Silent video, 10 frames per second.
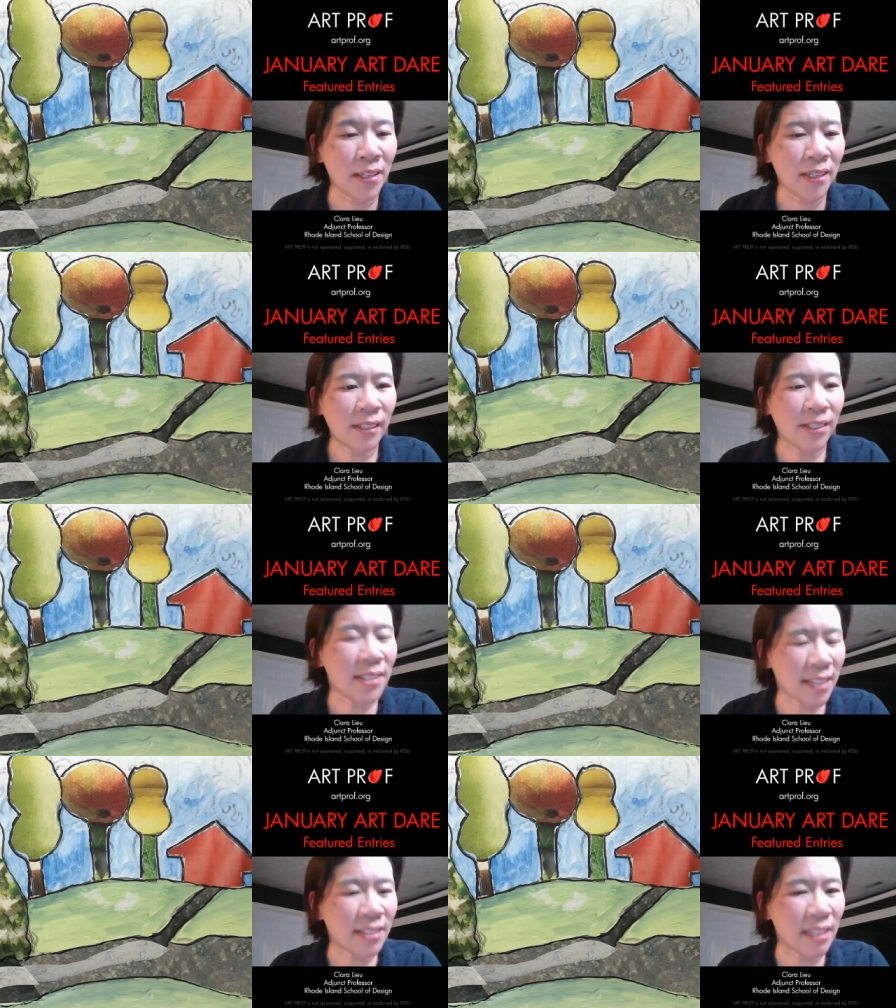the
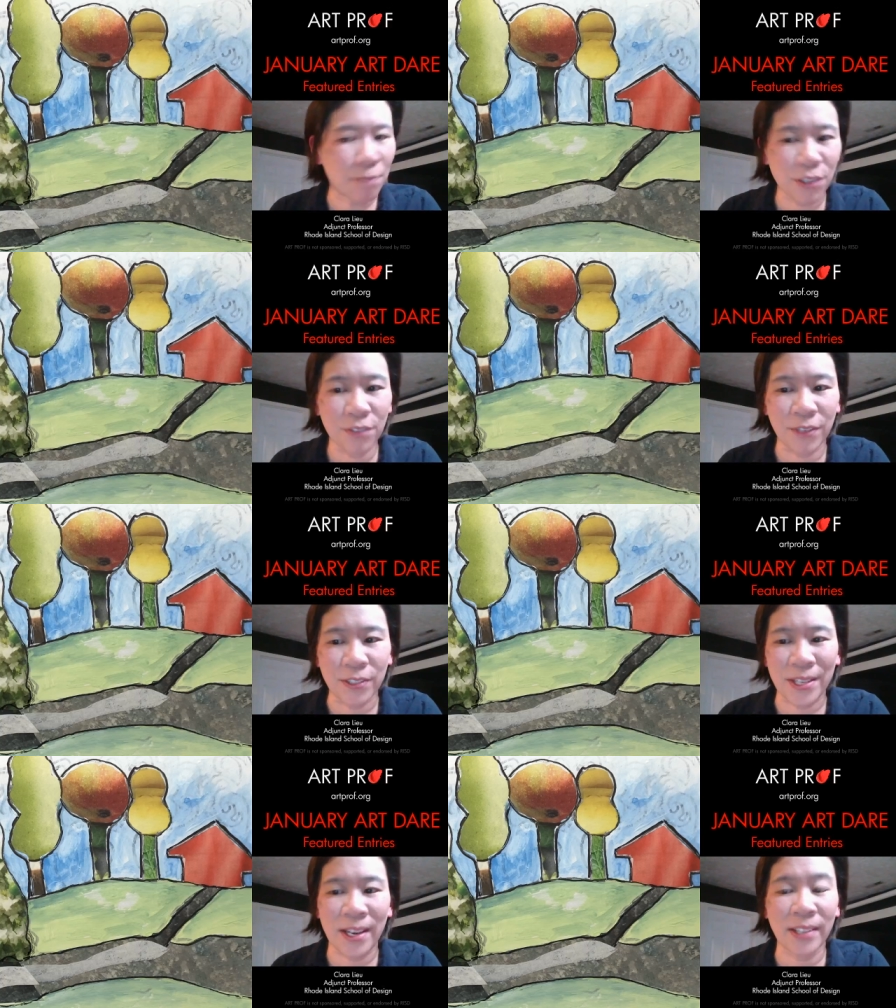exact same universe.
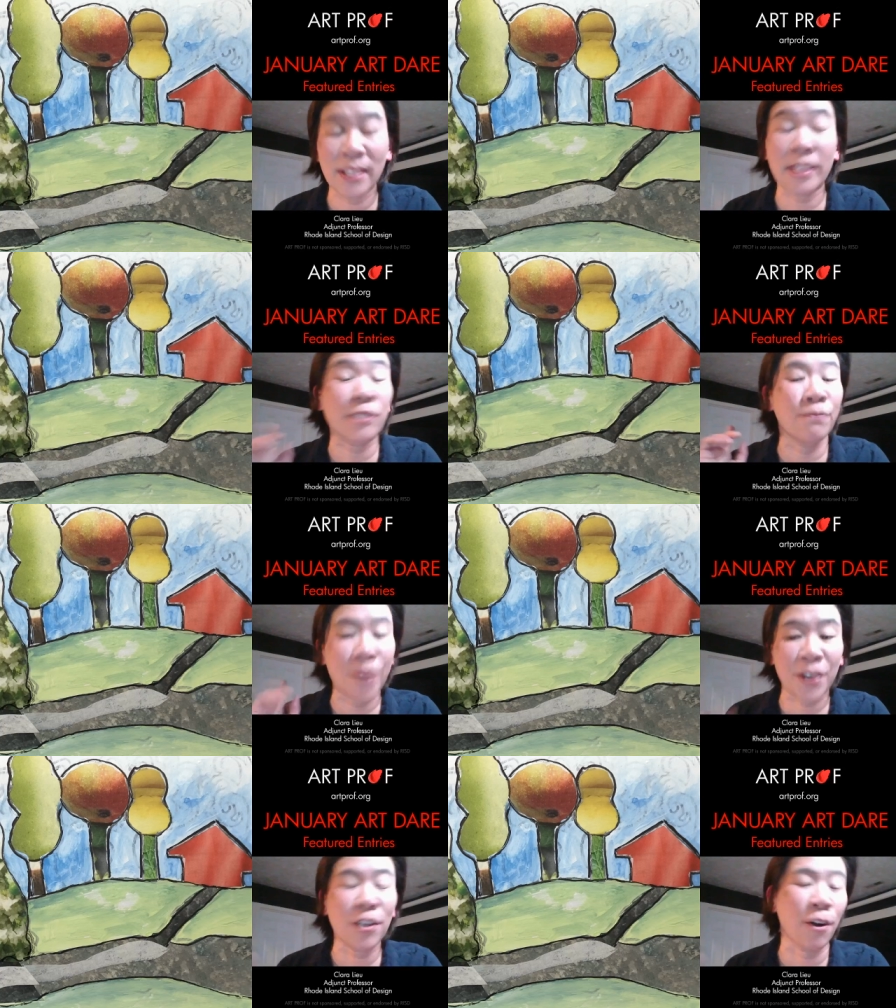And I think that's
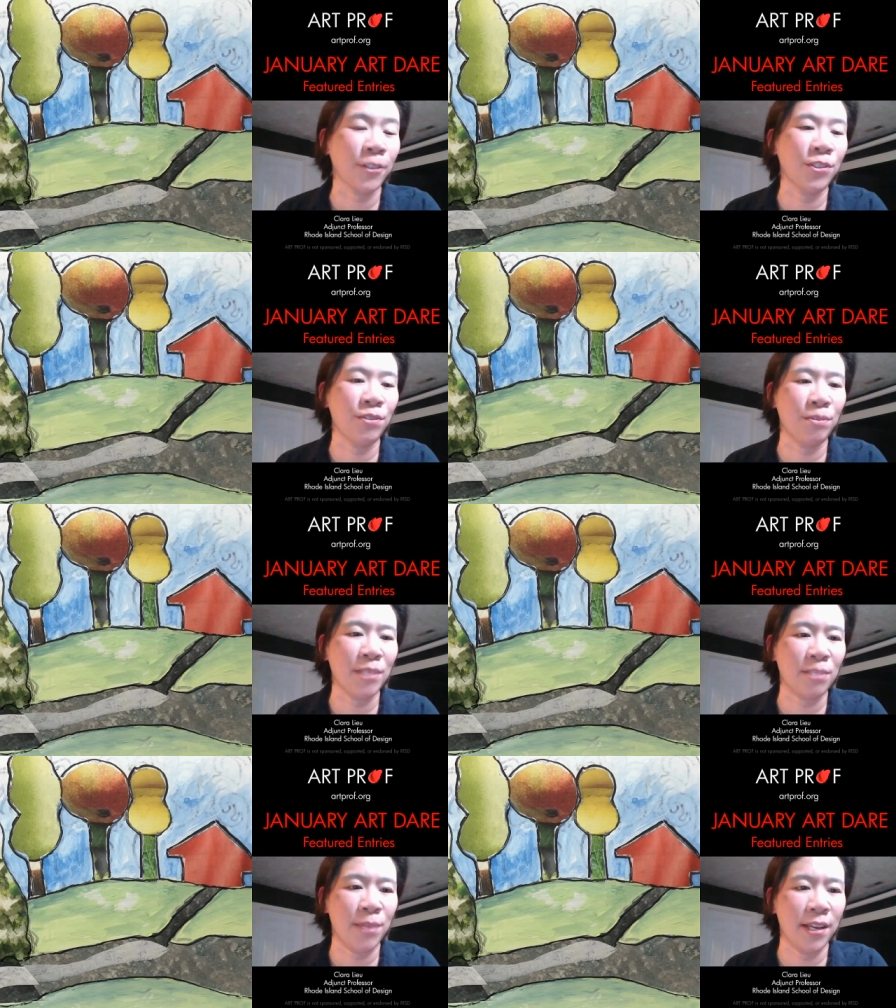very hard to do with
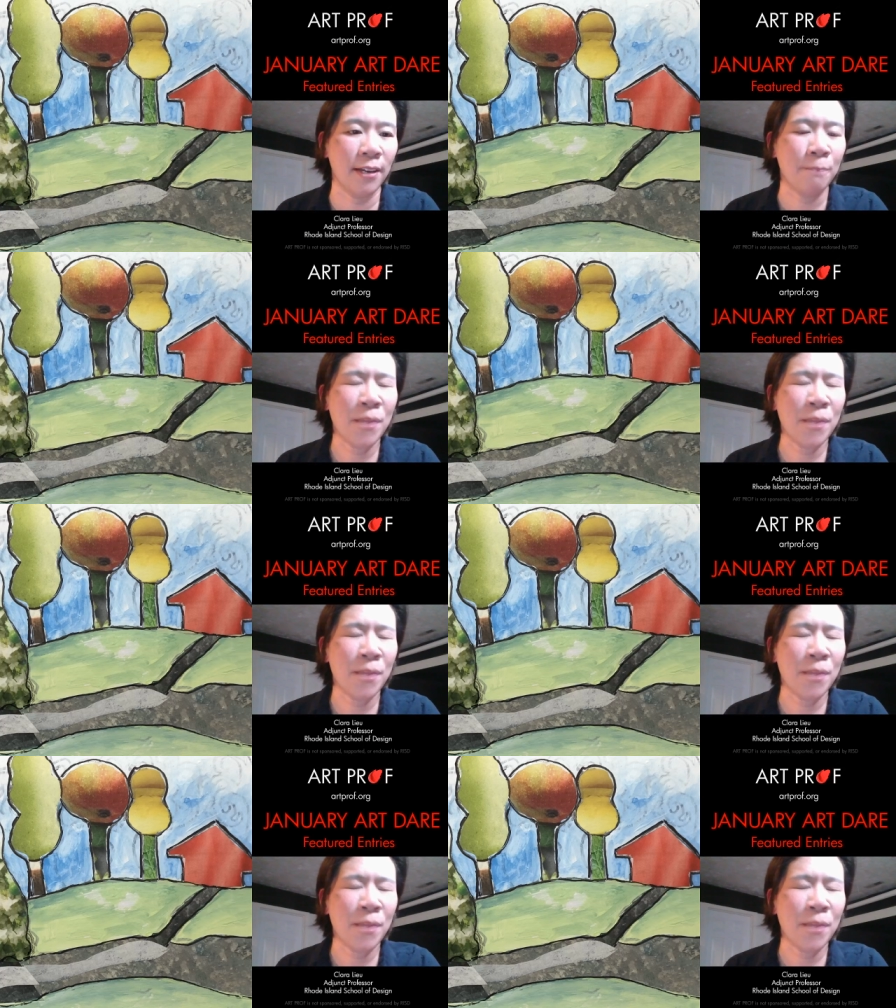mixed media.